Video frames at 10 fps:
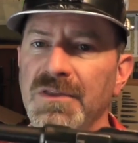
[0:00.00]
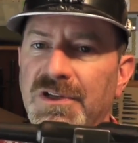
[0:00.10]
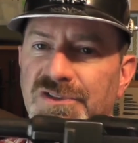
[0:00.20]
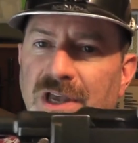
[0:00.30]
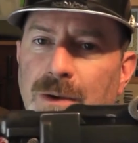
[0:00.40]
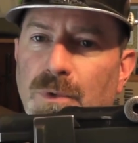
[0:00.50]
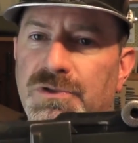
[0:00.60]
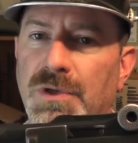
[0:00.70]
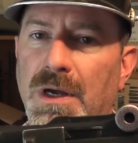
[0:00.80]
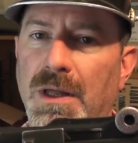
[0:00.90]
This gun
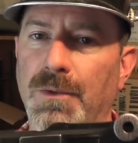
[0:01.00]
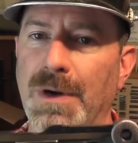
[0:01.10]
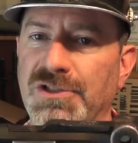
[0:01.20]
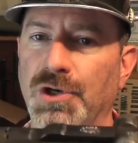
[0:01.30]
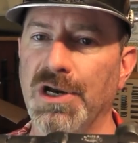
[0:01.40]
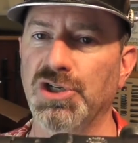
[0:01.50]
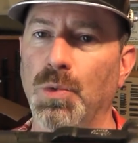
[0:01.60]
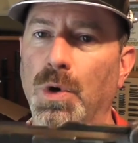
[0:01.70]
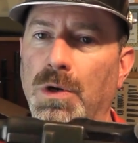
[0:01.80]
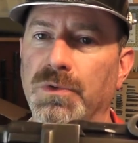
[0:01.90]
was uh, the
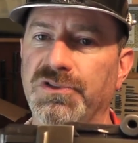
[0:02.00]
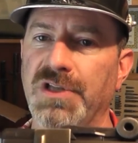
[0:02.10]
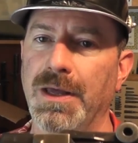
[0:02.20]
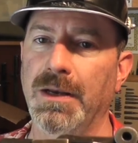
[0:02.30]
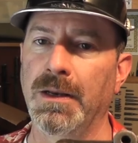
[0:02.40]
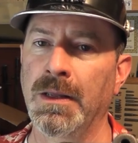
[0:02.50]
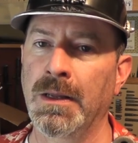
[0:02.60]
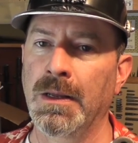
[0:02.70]
restoration work was done